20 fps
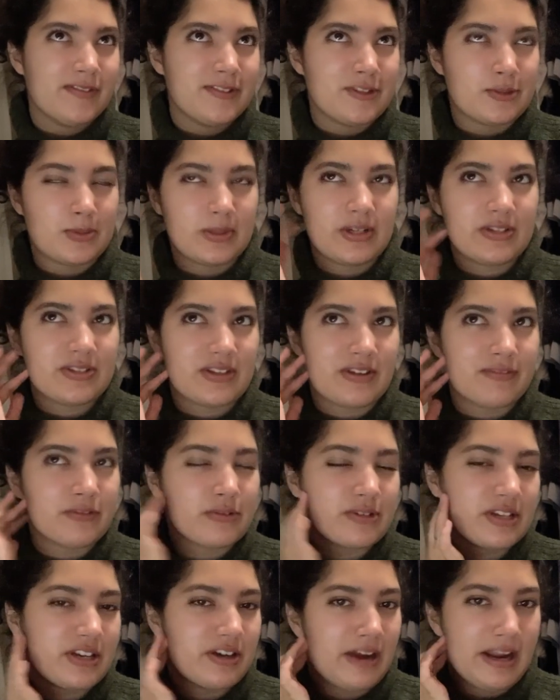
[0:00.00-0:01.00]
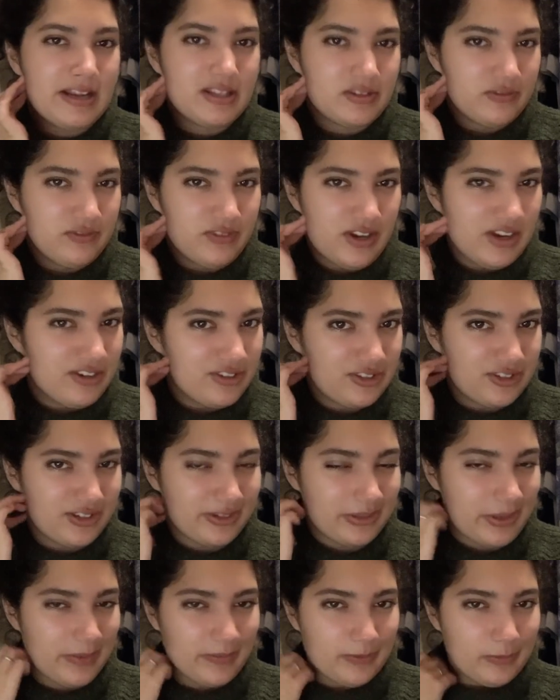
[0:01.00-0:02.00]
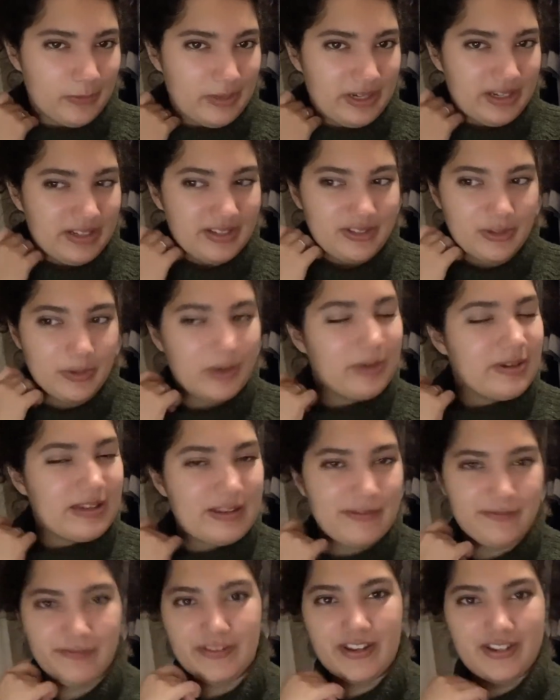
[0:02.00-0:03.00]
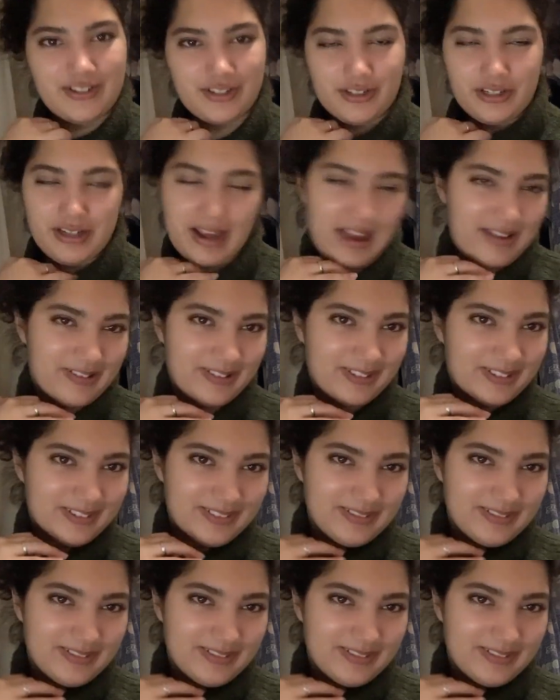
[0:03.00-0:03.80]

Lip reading: just because everyone here hates fish except for me, so we don't eat fish like at all.